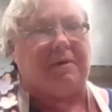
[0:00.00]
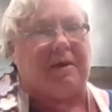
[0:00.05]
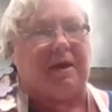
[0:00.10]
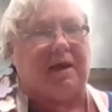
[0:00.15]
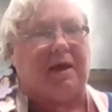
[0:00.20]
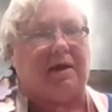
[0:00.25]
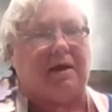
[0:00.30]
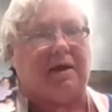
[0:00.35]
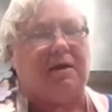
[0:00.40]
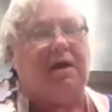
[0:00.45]
into
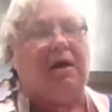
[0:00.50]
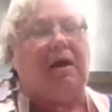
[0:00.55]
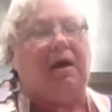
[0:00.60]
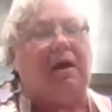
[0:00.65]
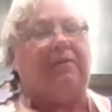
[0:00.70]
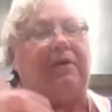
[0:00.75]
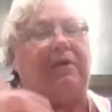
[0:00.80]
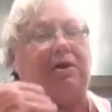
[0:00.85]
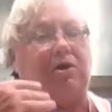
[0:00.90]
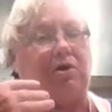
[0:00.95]
your
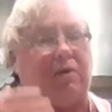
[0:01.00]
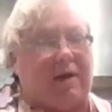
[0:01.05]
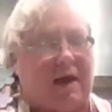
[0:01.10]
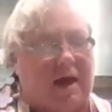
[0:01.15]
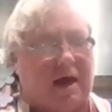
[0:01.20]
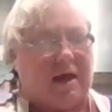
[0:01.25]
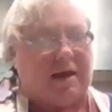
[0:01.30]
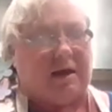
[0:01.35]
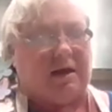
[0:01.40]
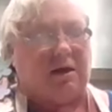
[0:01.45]
pan, and
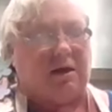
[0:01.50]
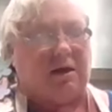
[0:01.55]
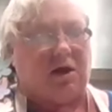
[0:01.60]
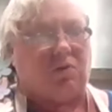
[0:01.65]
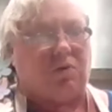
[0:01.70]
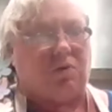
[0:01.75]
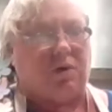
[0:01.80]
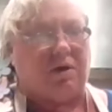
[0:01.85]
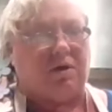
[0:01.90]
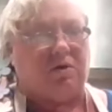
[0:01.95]
then you're
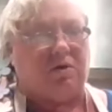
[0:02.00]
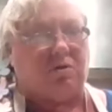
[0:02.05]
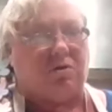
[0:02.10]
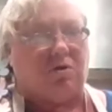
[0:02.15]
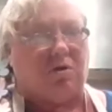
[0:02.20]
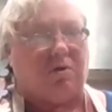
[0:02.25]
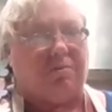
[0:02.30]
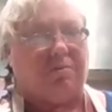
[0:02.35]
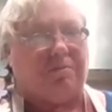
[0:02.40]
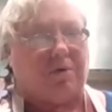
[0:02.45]
adding
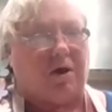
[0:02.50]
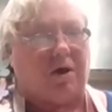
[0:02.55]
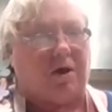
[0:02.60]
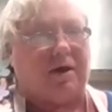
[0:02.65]
liquid or